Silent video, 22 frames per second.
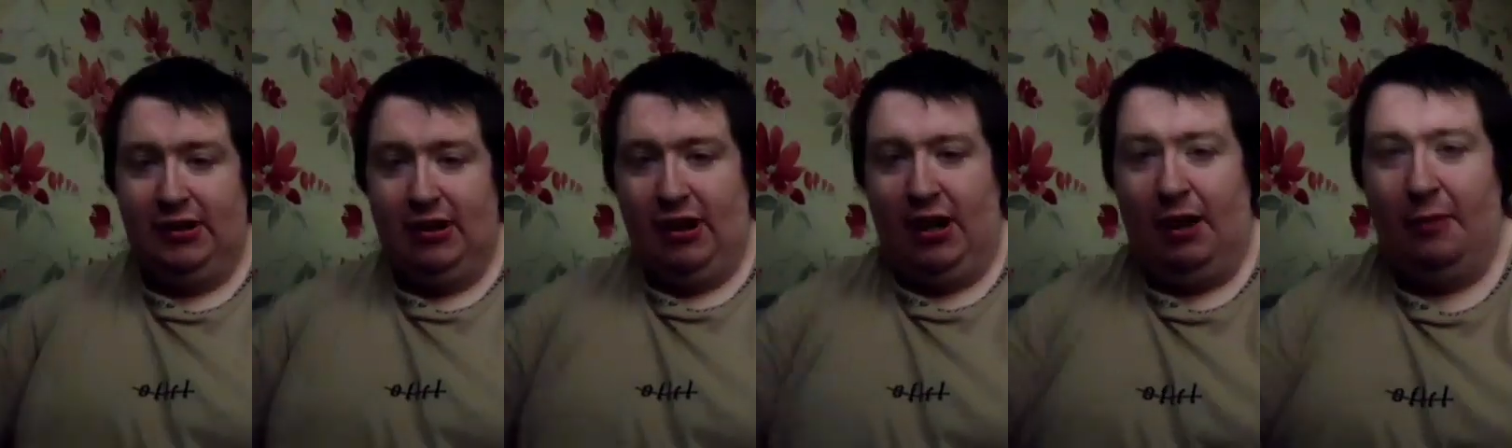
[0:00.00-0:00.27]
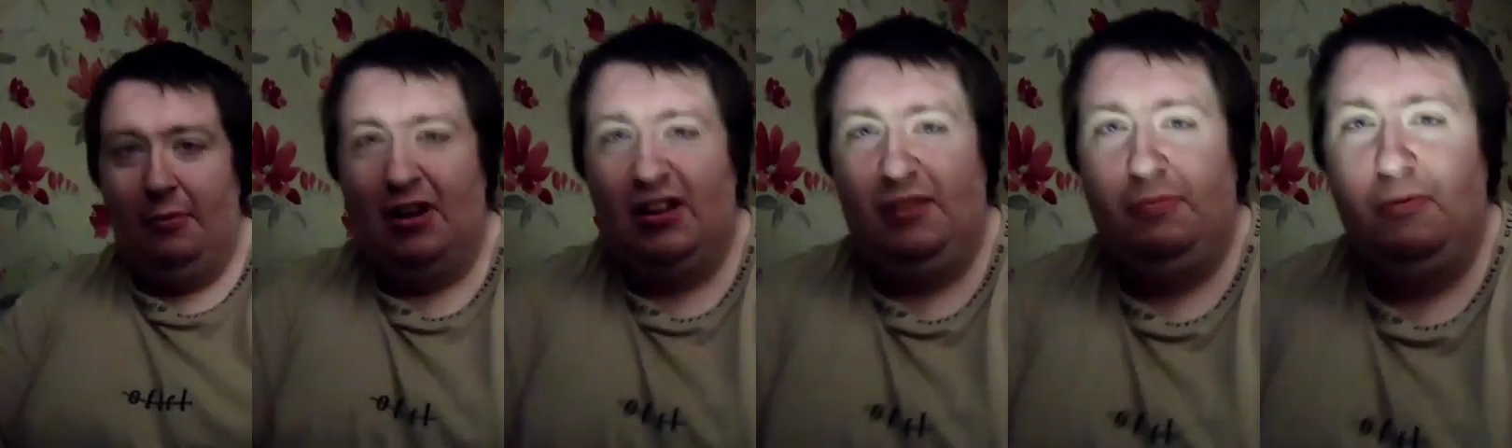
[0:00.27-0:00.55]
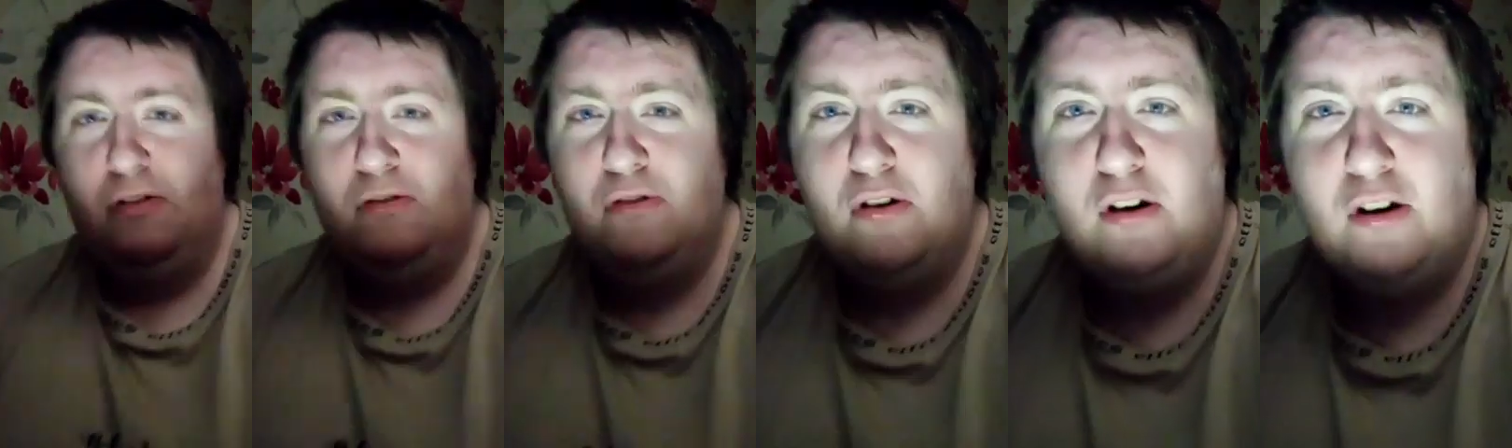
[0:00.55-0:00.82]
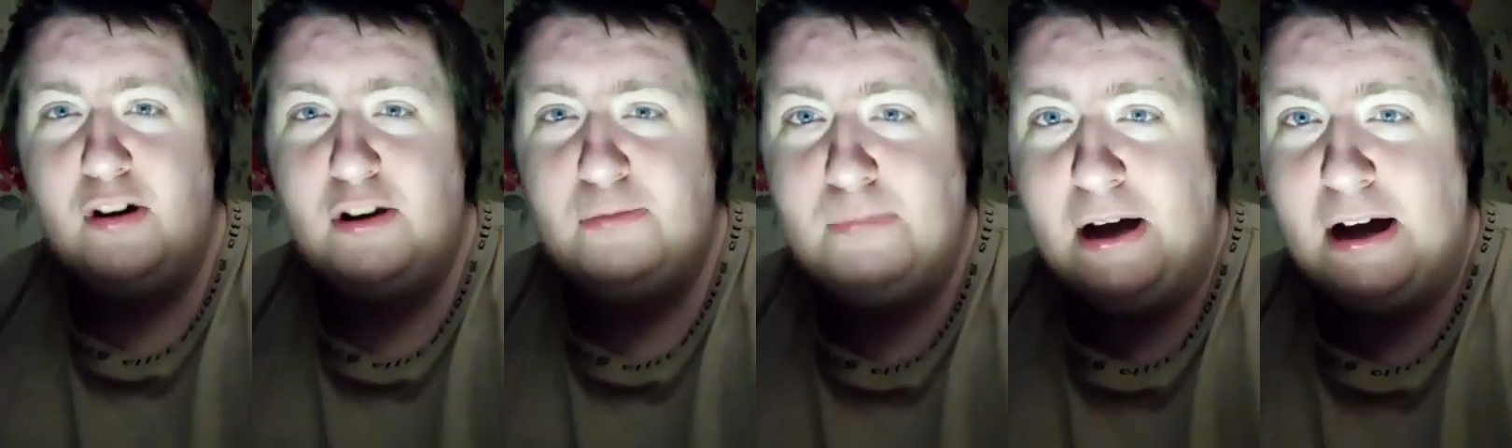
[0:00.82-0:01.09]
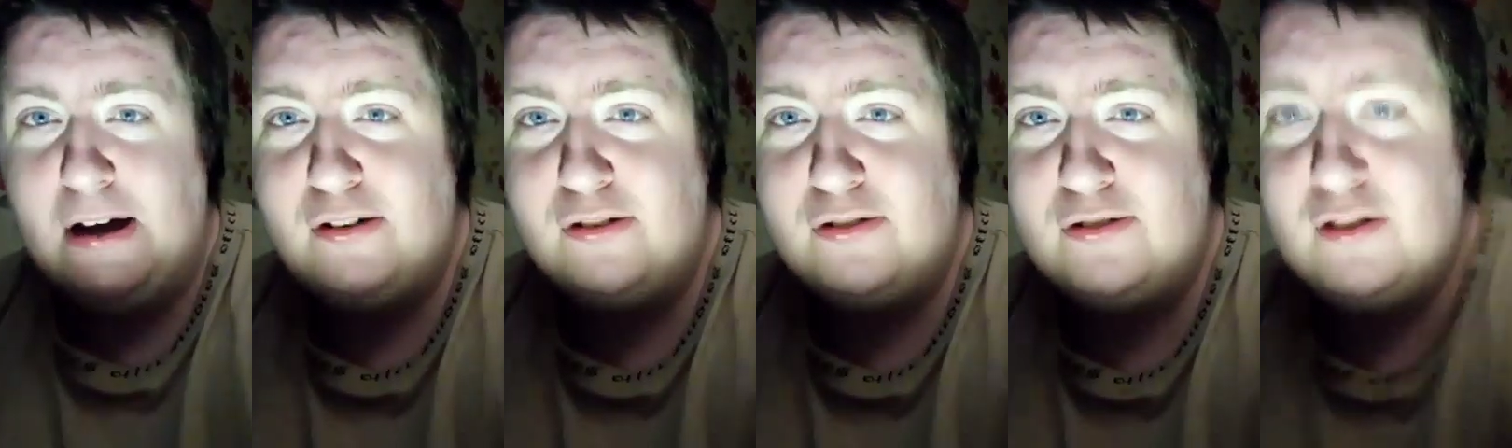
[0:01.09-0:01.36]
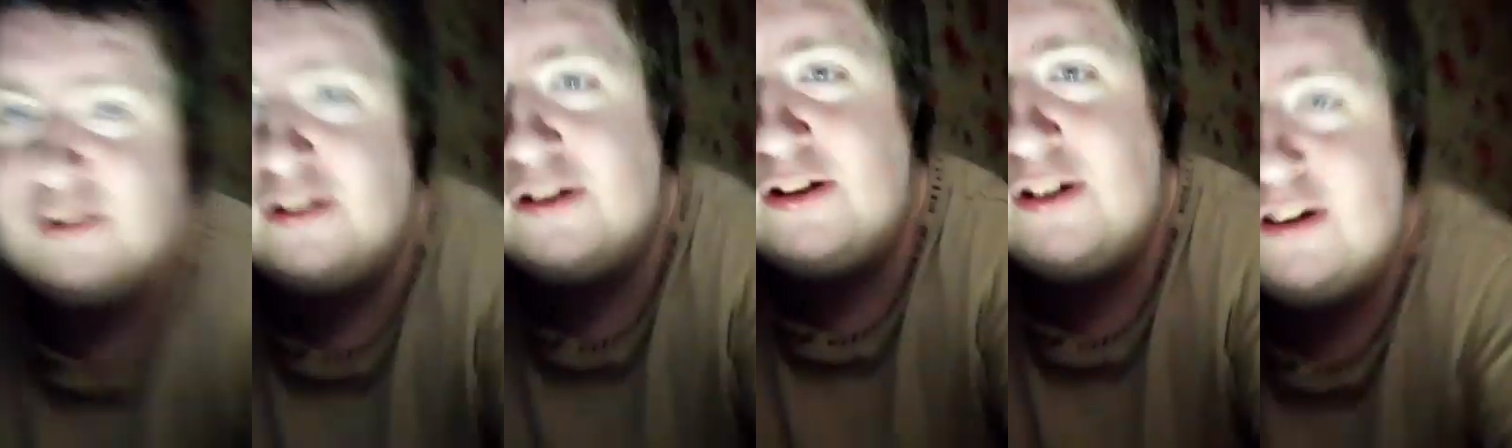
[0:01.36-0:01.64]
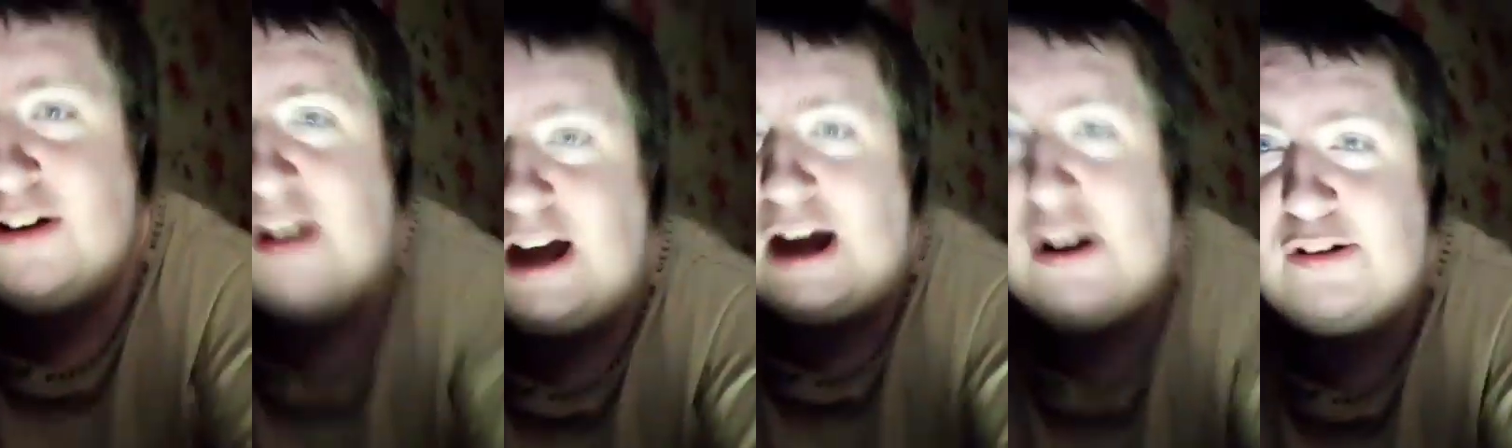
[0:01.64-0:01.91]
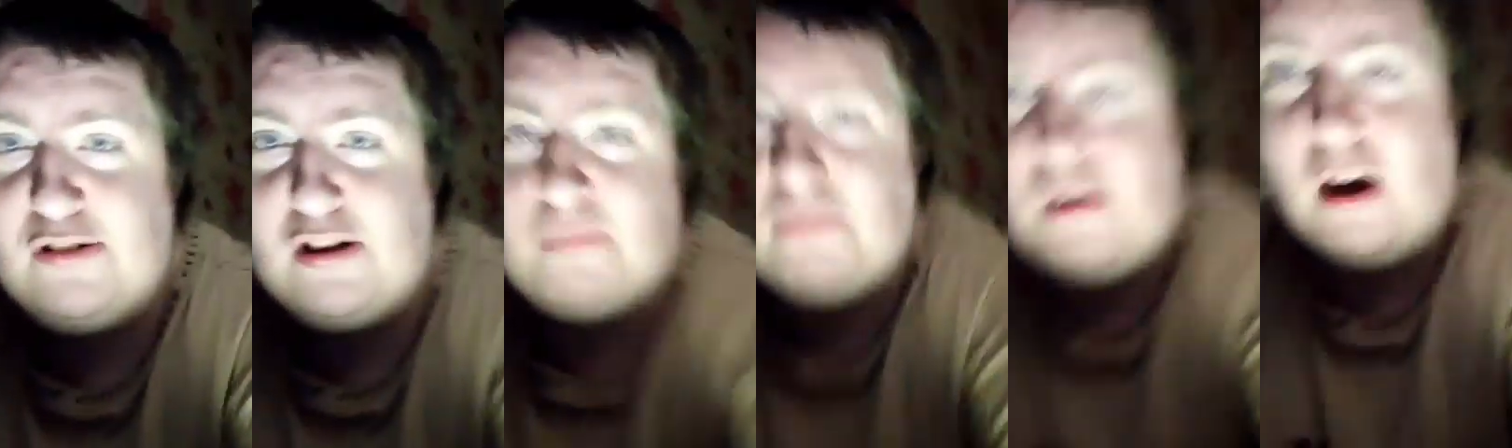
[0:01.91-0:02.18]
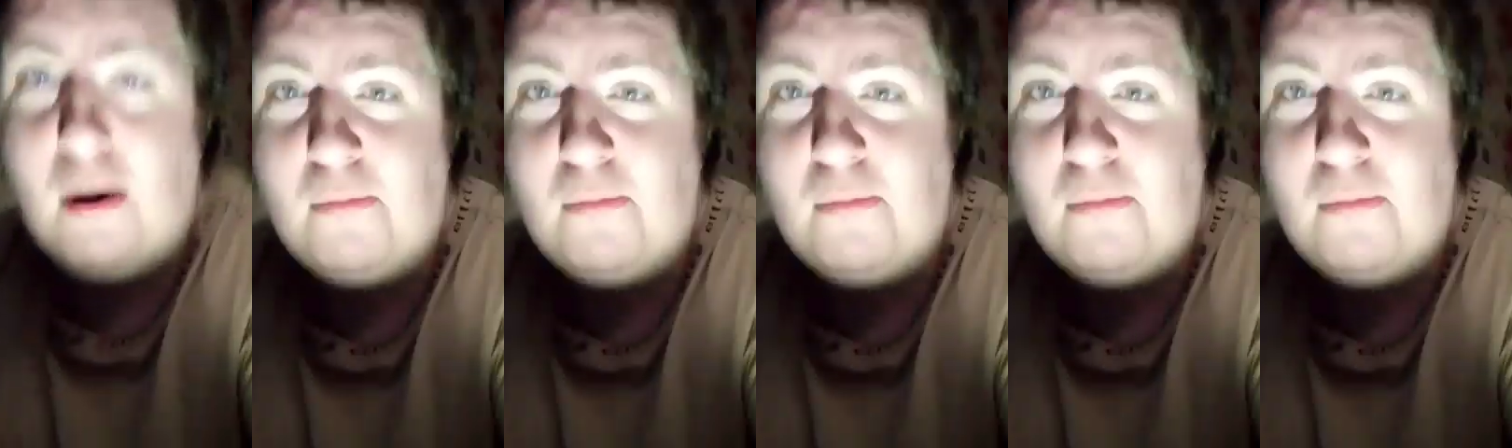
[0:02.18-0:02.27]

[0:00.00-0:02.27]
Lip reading: I'm going to have to move you guys back, because... It's on my